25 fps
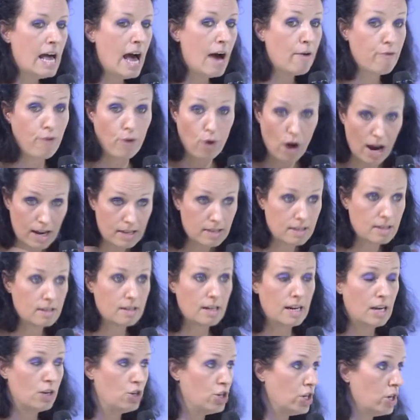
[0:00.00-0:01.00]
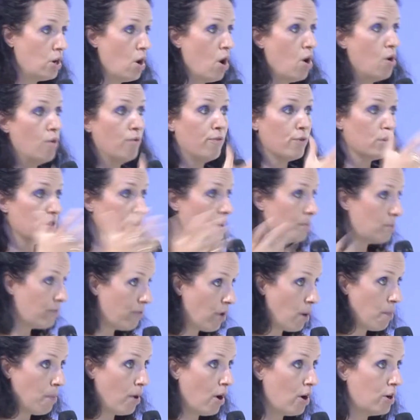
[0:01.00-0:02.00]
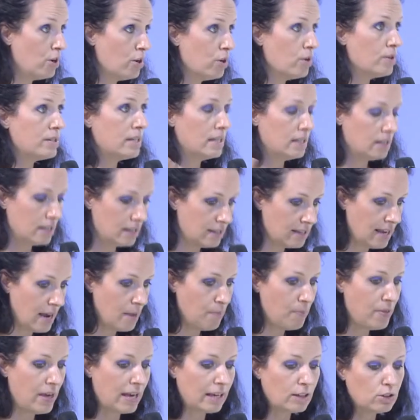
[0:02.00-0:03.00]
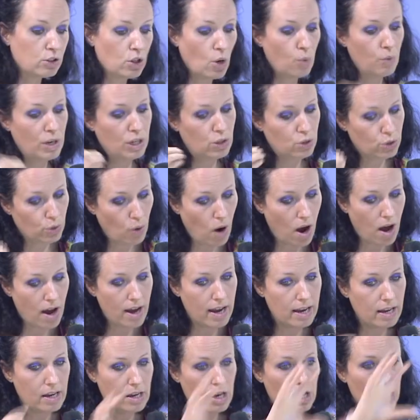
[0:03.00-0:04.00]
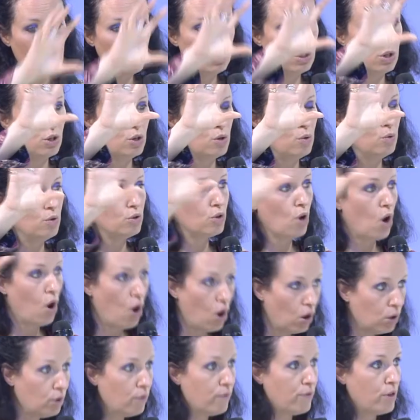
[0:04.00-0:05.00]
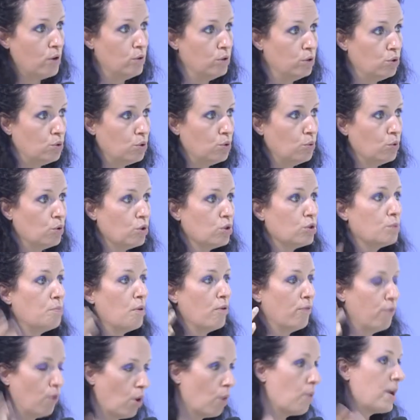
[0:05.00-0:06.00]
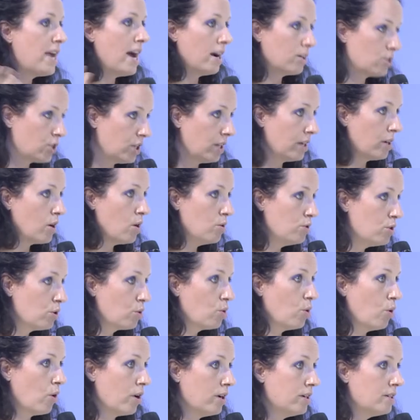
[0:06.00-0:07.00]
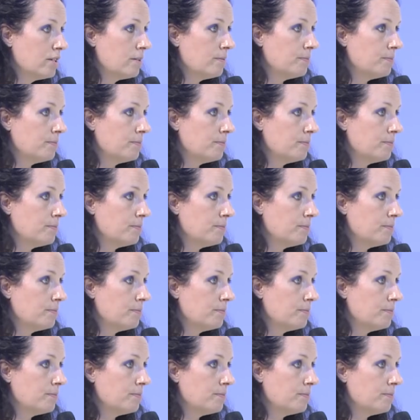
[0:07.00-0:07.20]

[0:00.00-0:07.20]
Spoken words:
For us as an NGO, for some of our partners, it's the same thing. So we try to use all of those tools before we actually go to court.